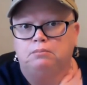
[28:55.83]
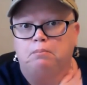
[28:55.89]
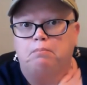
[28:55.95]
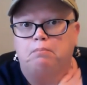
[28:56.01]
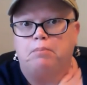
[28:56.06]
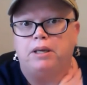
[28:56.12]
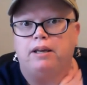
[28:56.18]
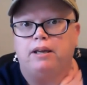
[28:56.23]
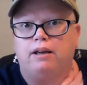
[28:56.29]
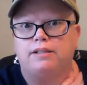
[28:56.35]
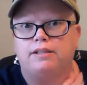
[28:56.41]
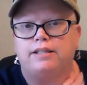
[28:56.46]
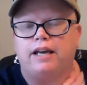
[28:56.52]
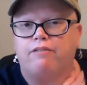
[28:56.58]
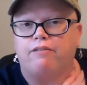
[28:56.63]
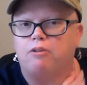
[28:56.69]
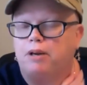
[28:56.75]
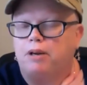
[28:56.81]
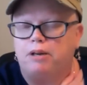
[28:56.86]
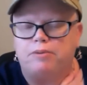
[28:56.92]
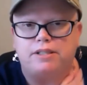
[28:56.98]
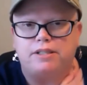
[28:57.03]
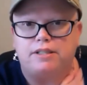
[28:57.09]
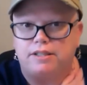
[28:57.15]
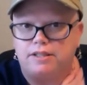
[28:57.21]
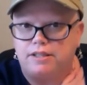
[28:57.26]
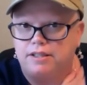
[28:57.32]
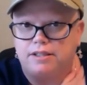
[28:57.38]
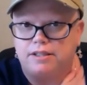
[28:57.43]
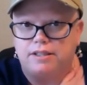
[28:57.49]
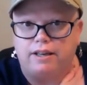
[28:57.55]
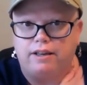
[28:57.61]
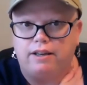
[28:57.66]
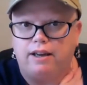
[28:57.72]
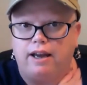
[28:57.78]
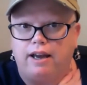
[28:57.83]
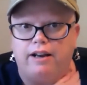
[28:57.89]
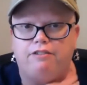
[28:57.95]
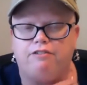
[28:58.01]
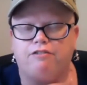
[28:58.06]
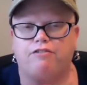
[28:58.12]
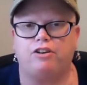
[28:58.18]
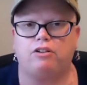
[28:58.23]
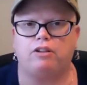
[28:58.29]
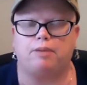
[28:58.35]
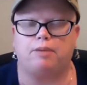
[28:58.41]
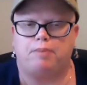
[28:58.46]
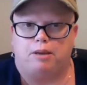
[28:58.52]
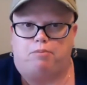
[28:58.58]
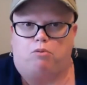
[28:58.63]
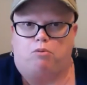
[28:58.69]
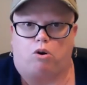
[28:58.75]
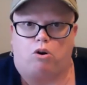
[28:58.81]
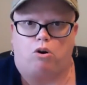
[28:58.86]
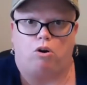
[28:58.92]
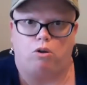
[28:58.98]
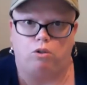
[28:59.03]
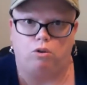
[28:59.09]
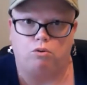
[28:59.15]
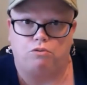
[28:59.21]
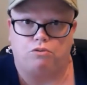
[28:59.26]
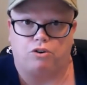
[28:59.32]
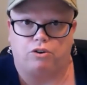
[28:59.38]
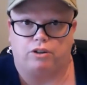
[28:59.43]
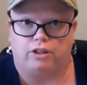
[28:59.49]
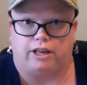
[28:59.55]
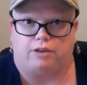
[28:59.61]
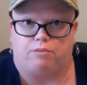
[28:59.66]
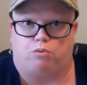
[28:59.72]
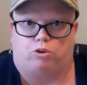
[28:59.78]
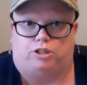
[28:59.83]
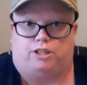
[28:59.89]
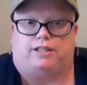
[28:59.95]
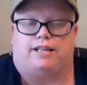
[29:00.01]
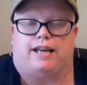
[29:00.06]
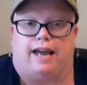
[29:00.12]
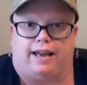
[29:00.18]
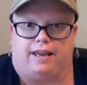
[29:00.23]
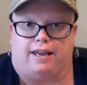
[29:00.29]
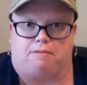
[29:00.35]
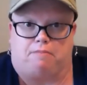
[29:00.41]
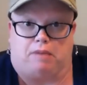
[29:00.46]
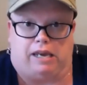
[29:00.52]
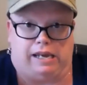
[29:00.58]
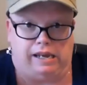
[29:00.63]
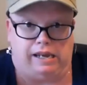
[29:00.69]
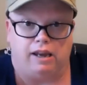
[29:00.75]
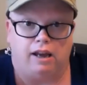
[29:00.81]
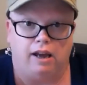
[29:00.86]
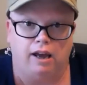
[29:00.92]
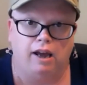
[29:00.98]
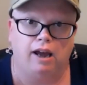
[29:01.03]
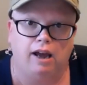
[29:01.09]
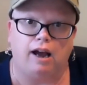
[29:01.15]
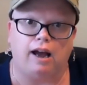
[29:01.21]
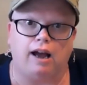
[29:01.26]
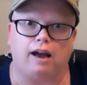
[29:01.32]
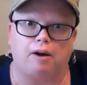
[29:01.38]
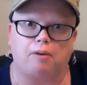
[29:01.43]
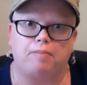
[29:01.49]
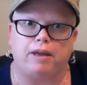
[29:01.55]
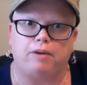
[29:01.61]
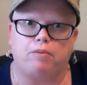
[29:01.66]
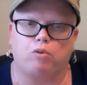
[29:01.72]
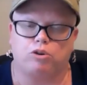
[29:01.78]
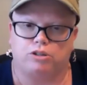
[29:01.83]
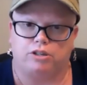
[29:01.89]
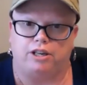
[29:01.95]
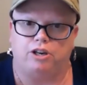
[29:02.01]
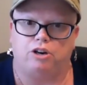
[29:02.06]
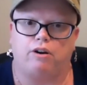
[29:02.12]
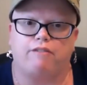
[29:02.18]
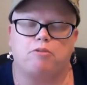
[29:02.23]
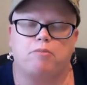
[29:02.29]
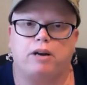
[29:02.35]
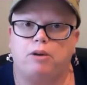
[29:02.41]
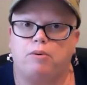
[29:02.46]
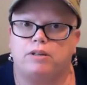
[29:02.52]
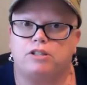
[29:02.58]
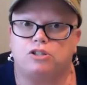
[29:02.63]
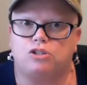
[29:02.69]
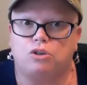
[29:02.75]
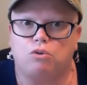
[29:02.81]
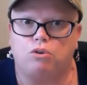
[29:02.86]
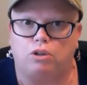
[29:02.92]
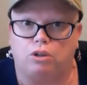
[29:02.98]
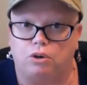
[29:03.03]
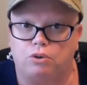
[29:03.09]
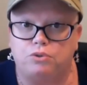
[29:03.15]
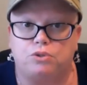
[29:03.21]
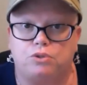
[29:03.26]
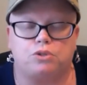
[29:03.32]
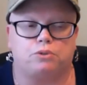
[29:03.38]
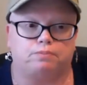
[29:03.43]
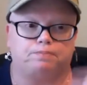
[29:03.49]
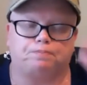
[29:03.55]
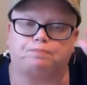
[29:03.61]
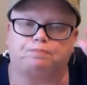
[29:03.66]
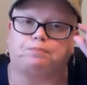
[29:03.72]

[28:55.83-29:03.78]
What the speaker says: Because everybody was distancing. I didn't feel like people were all over, weren't attacking me. They weren't, everybody wasn't so close.